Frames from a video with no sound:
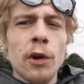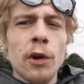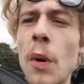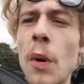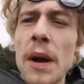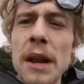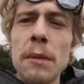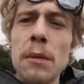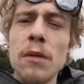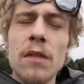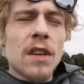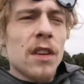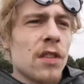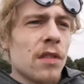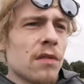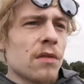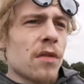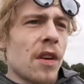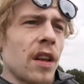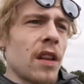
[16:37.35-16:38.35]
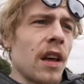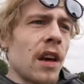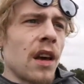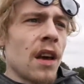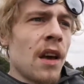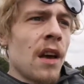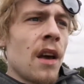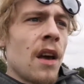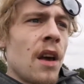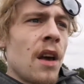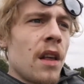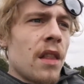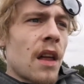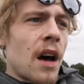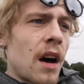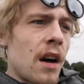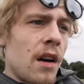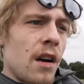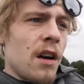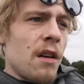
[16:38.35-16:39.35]
know any musicians really
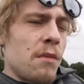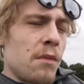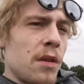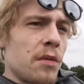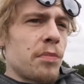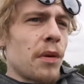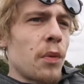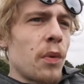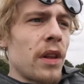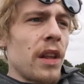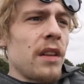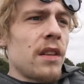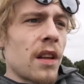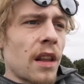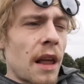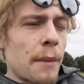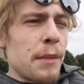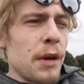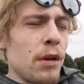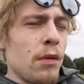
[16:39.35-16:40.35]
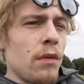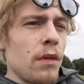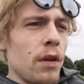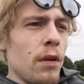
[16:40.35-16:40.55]
that would be willing to let me